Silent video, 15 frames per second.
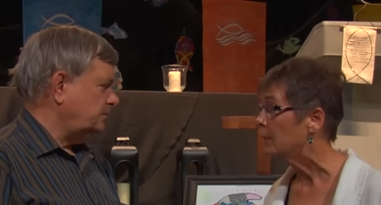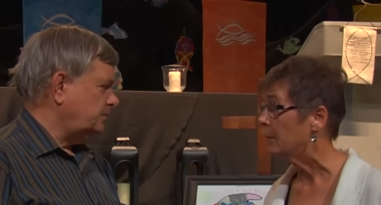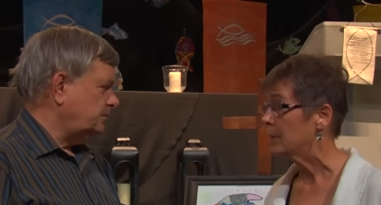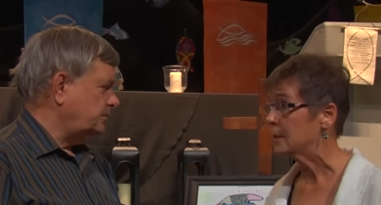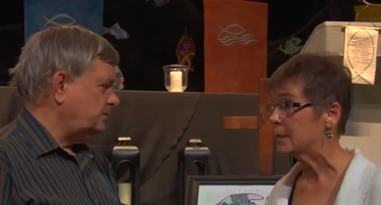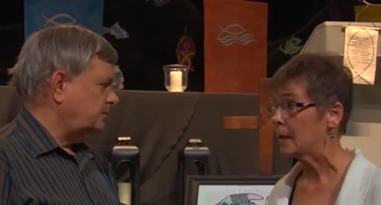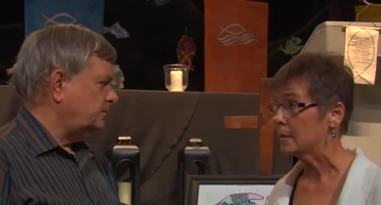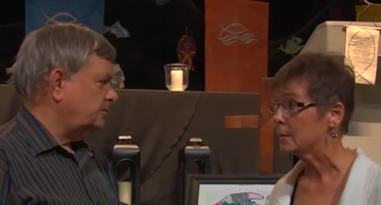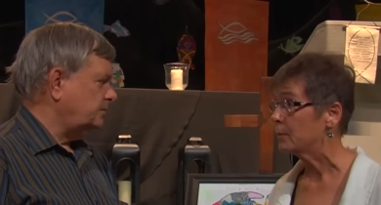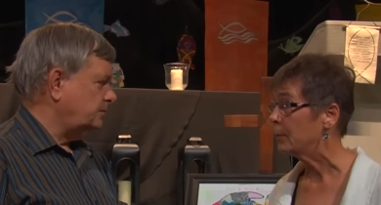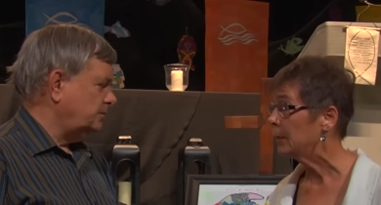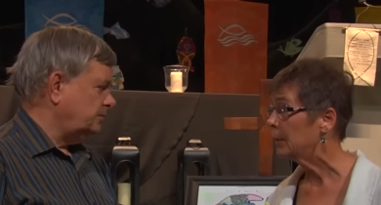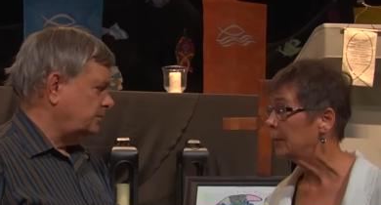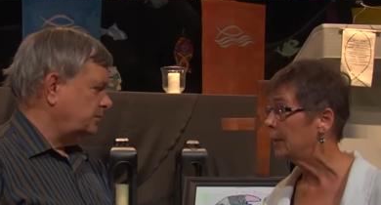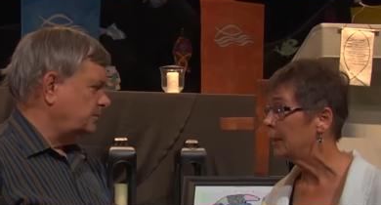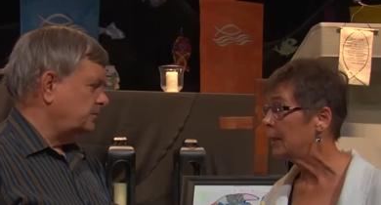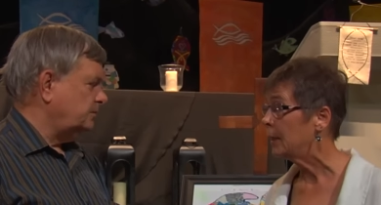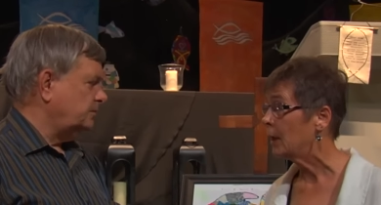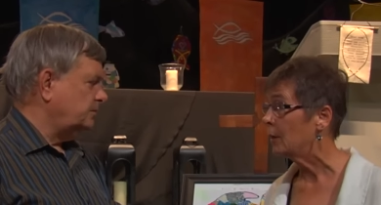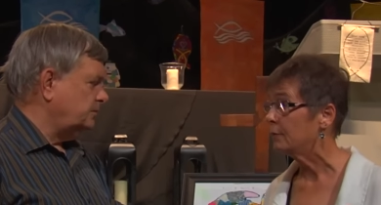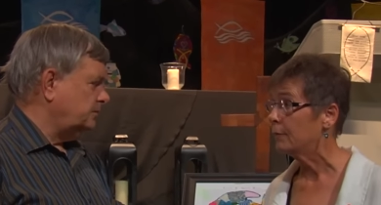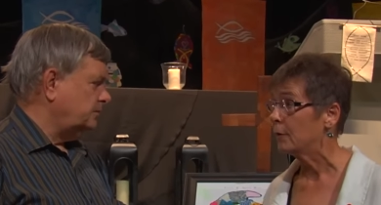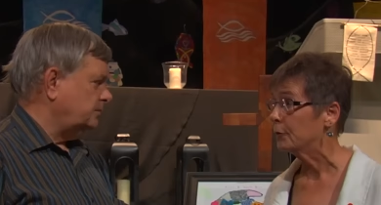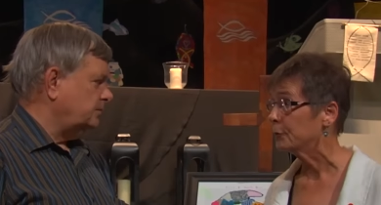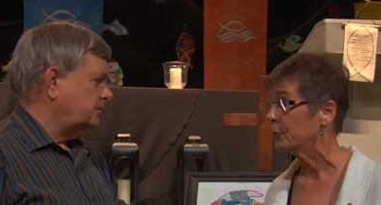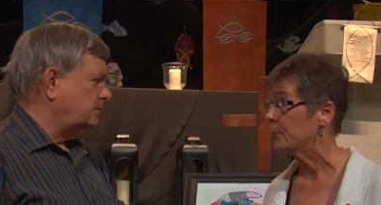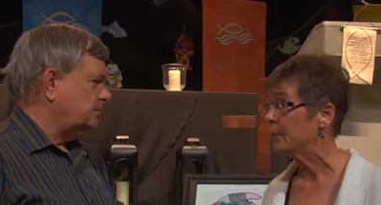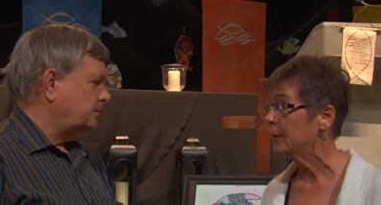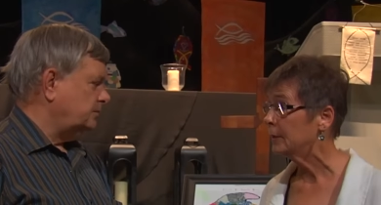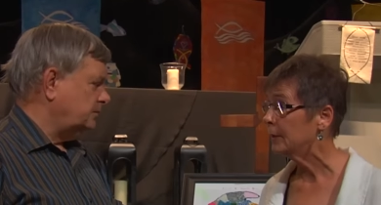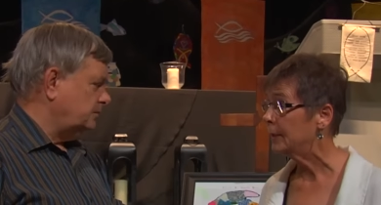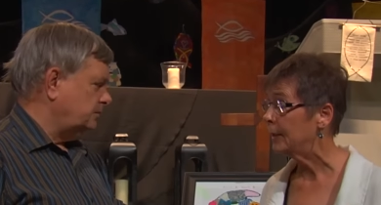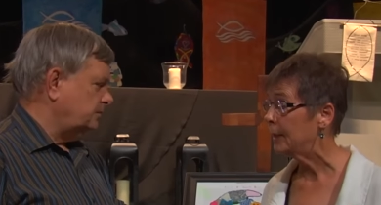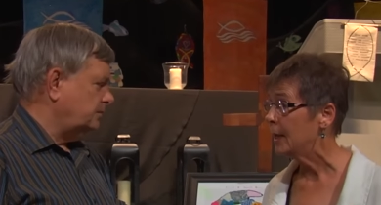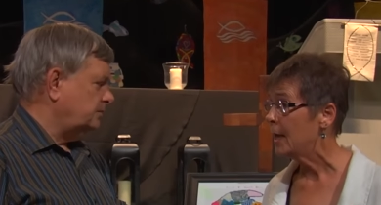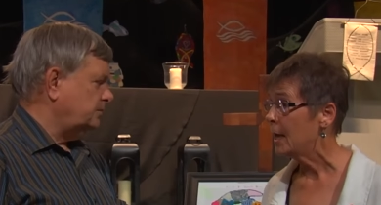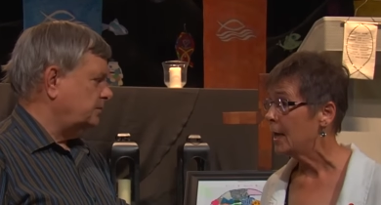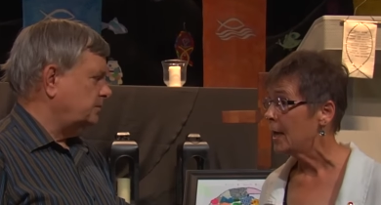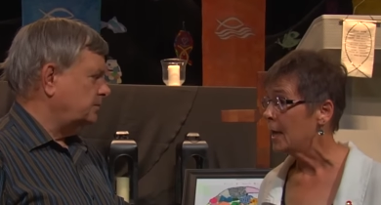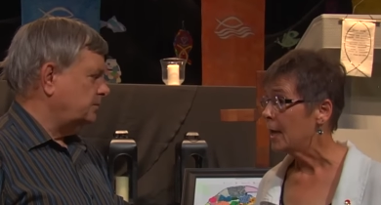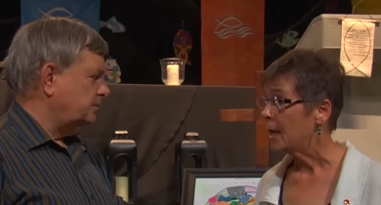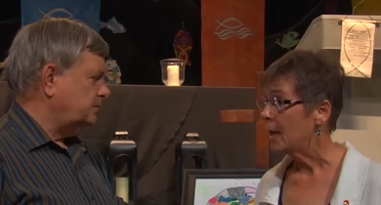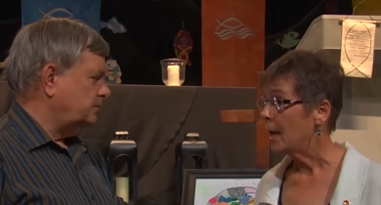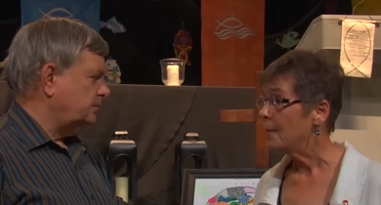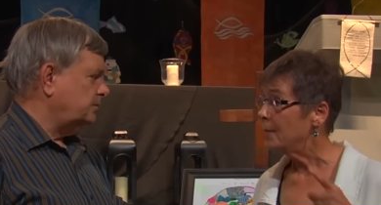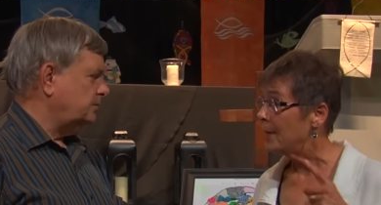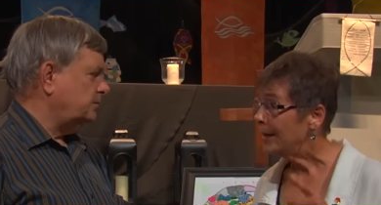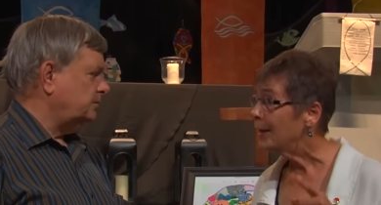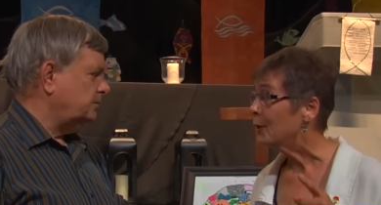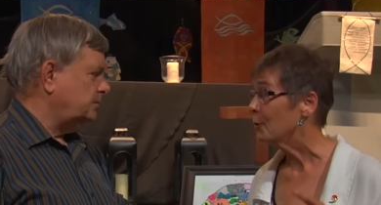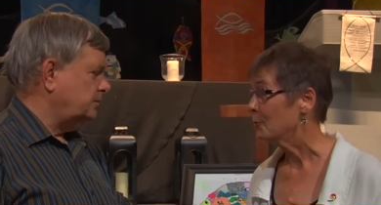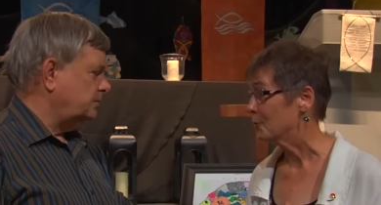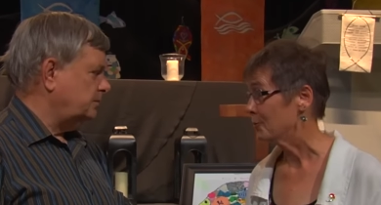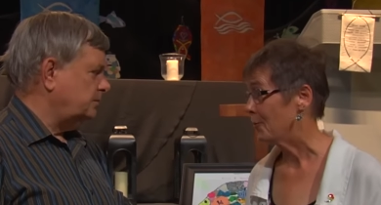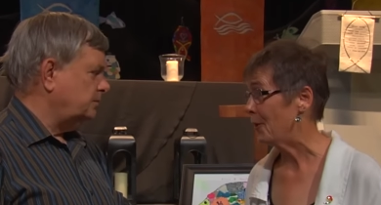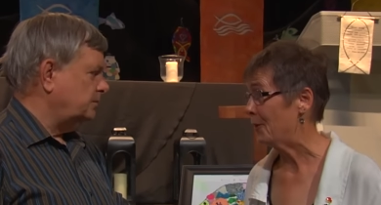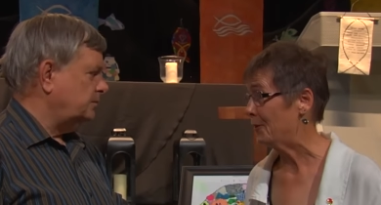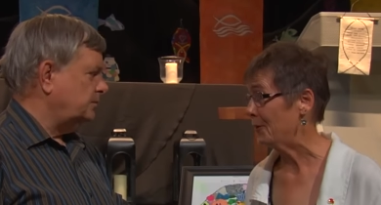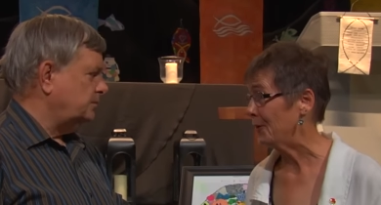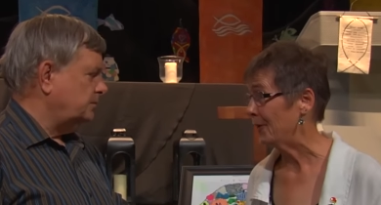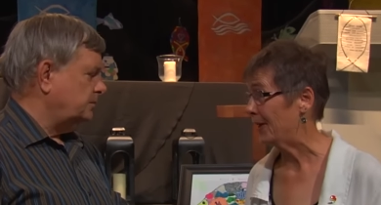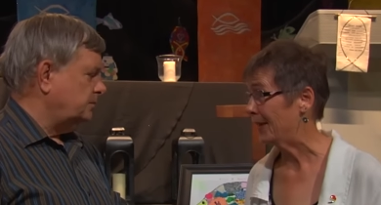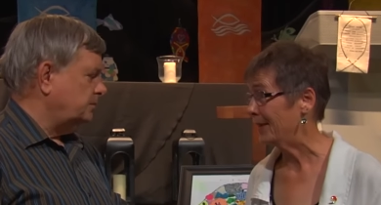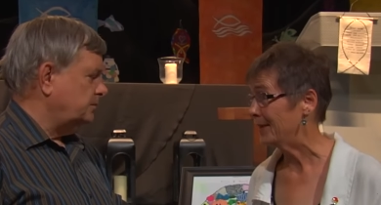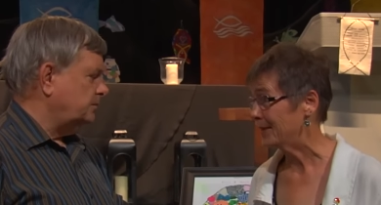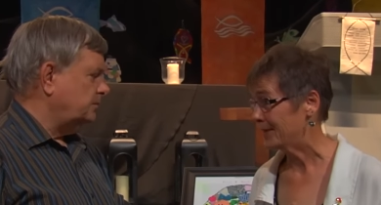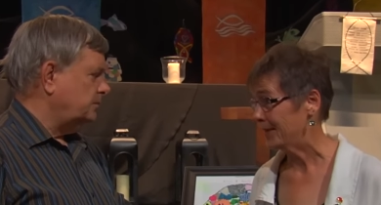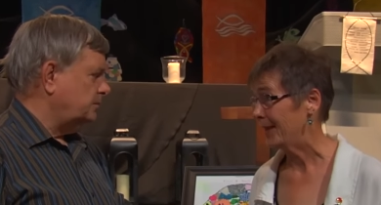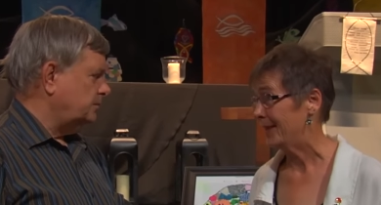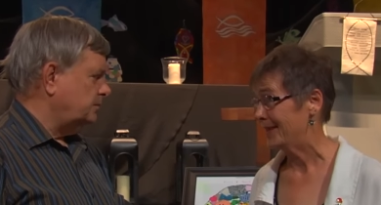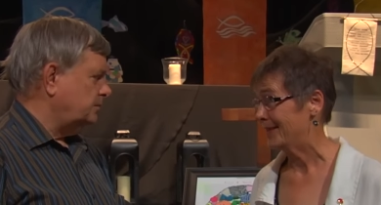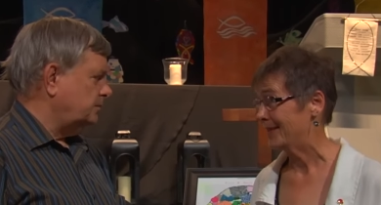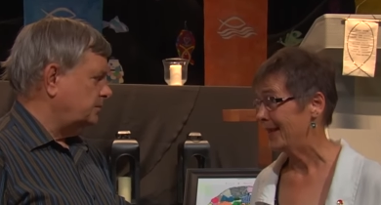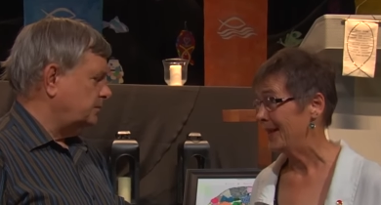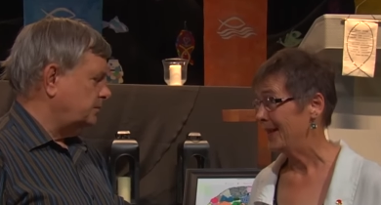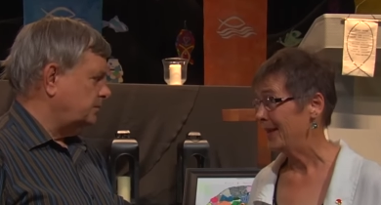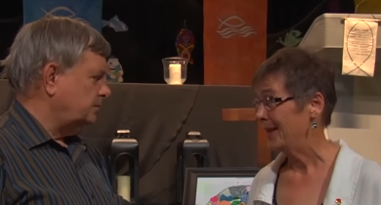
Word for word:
Speaker 1: of accessibility, of vulnerability. And then it goes farther and says,